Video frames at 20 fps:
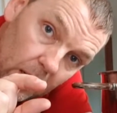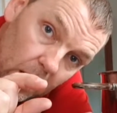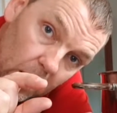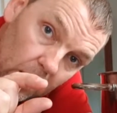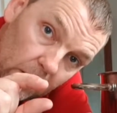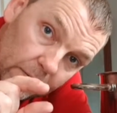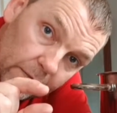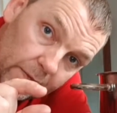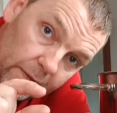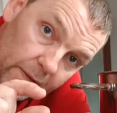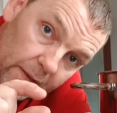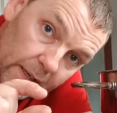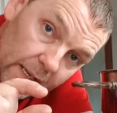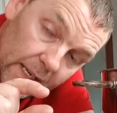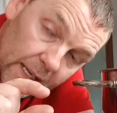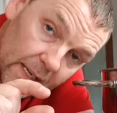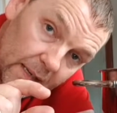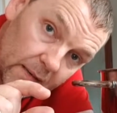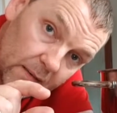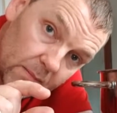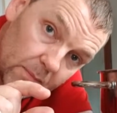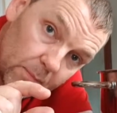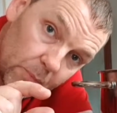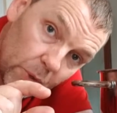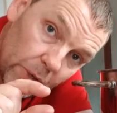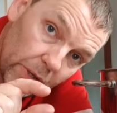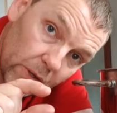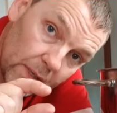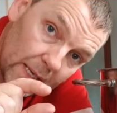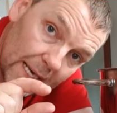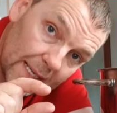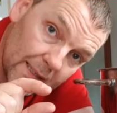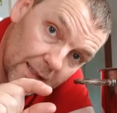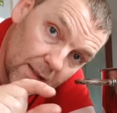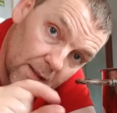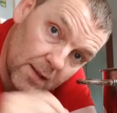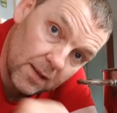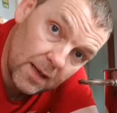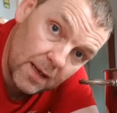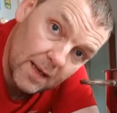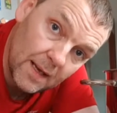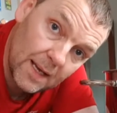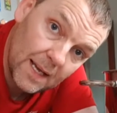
of the boil kettle,